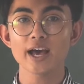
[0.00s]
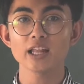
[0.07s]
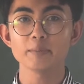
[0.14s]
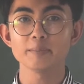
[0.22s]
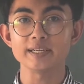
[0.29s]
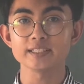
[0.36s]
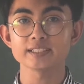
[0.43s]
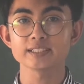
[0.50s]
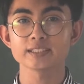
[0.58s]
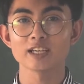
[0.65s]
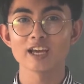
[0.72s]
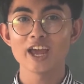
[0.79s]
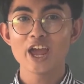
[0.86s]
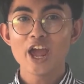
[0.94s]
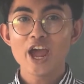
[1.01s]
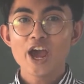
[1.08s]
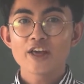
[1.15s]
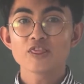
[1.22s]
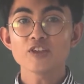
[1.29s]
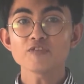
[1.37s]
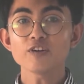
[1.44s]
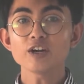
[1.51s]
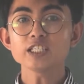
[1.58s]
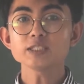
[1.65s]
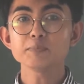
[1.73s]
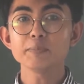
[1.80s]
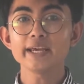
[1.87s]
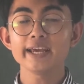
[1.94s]
elements. The
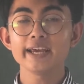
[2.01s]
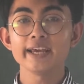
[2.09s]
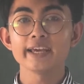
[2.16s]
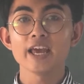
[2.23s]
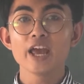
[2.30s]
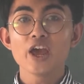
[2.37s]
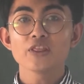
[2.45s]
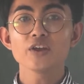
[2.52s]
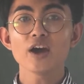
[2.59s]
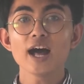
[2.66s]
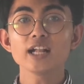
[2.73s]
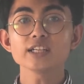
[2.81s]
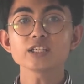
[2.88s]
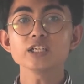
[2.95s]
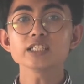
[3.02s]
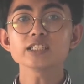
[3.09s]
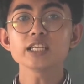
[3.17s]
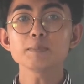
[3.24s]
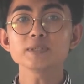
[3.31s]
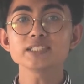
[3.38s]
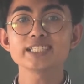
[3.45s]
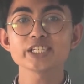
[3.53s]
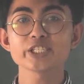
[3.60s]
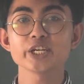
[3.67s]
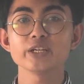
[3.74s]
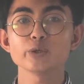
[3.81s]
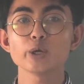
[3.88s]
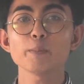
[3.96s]
first being the alternately
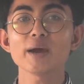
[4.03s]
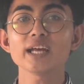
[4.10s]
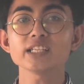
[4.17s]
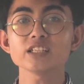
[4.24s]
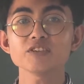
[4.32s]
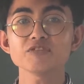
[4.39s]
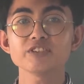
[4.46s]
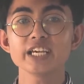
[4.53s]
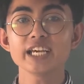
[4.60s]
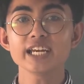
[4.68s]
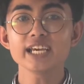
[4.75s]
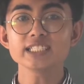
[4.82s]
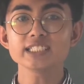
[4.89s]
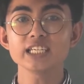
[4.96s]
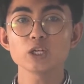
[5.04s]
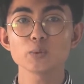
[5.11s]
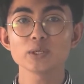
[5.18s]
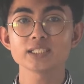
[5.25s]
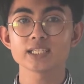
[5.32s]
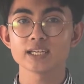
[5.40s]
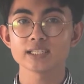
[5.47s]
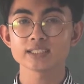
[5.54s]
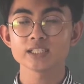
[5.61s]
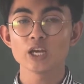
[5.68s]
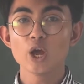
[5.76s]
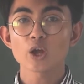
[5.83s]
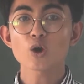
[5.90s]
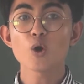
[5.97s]
positioned repetitive DNA sequences
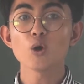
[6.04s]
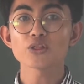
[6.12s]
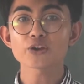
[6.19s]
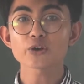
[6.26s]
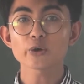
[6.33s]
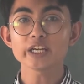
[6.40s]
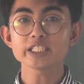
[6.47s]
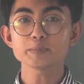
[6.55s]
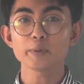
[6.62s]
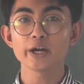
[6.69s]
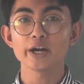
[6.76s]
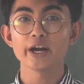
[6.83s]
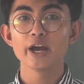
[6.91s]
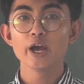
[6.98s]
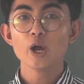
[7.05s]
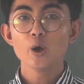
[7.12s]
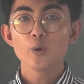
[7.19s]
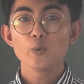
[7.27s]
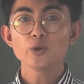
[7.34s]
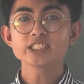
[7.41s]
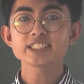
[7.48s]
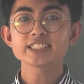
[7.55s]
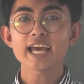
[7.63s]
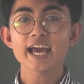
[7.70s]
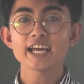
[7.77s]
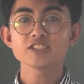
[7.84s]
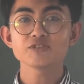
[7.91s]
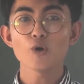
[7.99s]
called the CRISPR, which
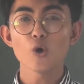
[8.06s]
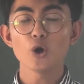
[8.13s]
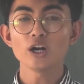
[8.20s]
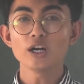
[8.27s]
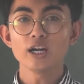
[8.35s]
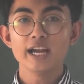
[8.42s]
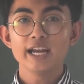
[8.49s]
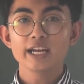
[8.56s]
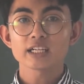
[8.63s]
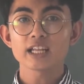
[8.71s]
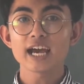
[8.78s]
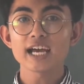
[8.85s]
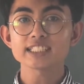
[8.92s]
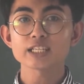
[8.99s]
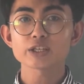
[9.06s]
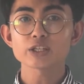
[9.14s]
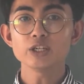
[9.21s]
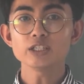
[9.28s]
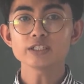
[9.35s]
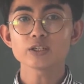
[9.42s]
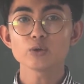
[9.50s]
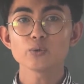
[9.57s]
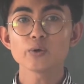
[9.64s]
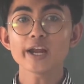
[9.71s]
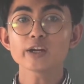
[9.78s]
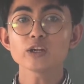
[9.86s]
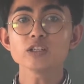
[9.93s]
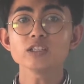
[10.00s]
stands for class-third
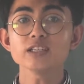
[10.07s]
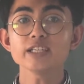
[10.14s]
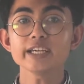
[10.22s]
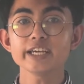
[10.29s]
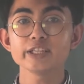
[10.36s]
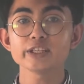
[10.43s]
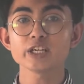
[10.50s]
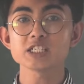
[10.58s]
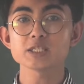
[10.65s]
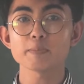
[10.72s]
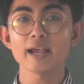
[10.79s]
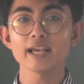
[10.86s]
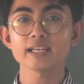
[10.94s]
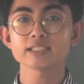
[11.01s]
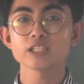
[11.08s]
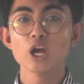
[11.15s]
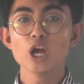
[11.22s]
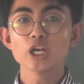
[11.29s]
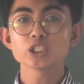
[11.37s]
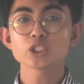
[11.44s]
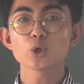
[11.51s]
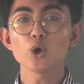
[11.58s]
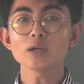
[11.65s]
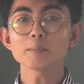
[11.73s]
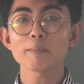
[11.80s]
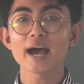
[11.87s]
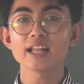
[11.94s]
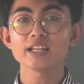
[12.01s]
regularly interspaced
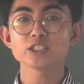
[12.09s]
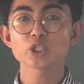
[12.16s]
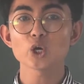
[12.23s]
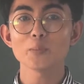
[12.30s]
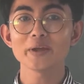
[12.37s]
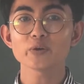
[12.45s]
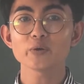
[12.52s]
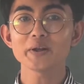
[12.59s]
short palindromic